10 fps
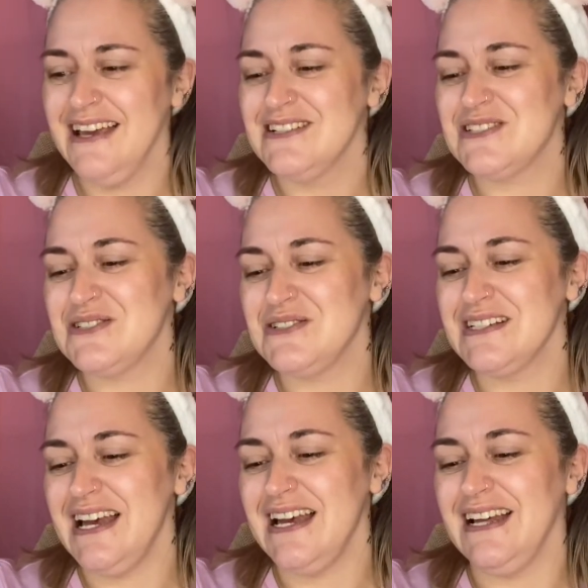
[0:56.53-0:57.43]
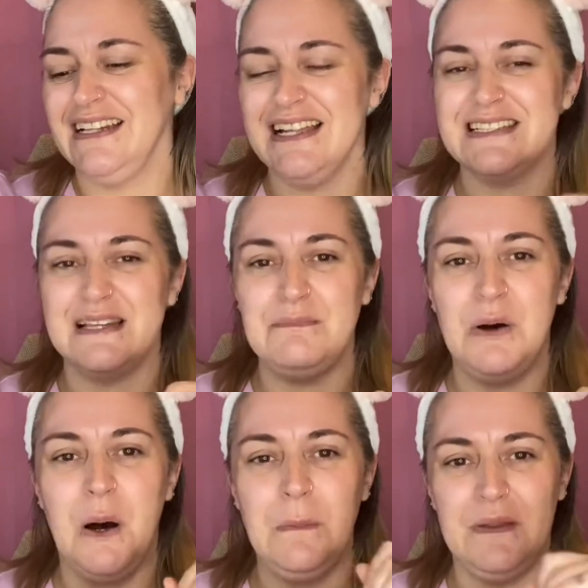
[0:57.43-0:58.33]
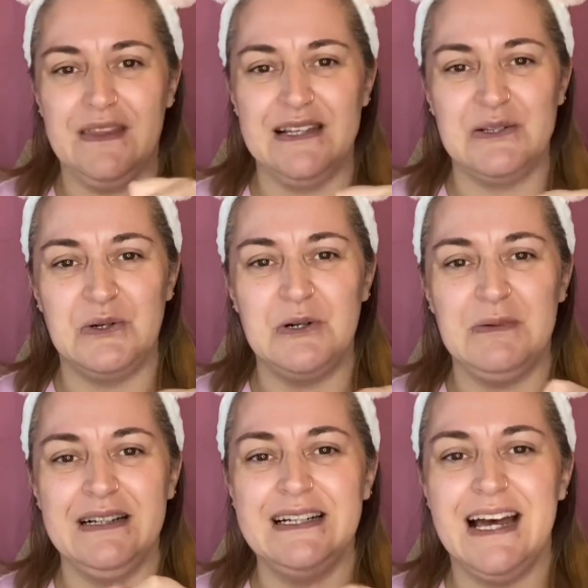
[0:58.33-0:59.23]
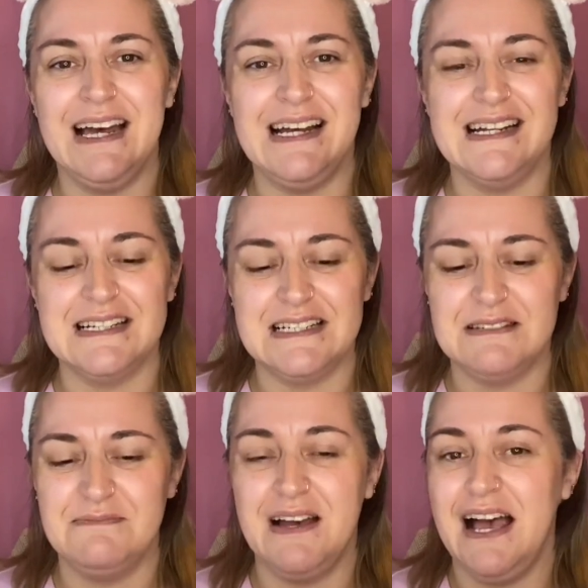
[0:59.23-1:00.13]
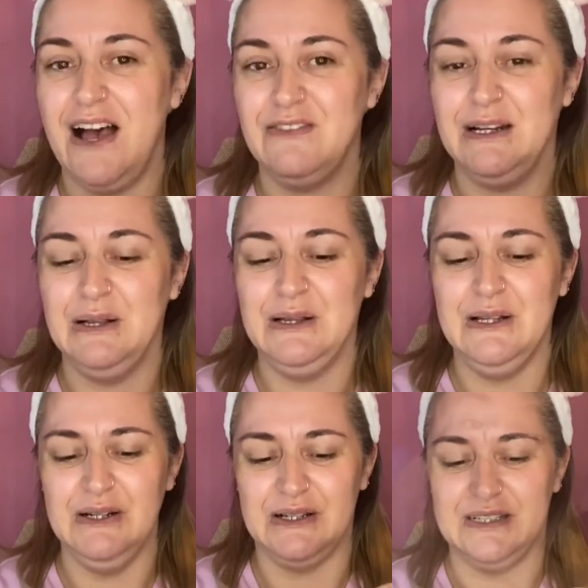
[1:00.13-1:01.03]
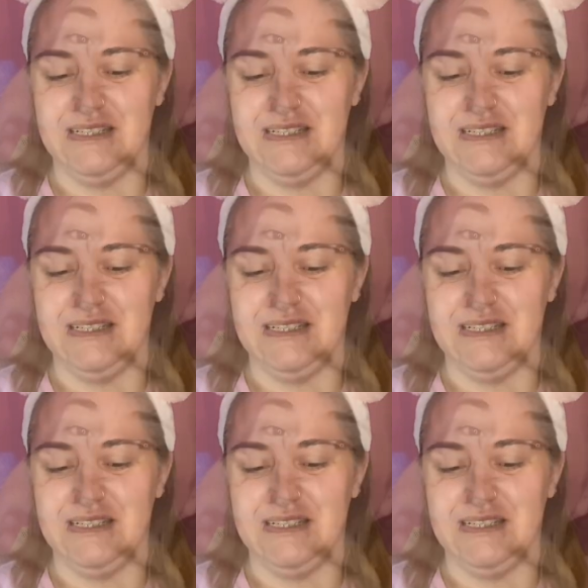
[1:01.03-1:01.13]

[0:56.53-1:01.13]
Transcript: So yeah, let's pop this open and have a little look.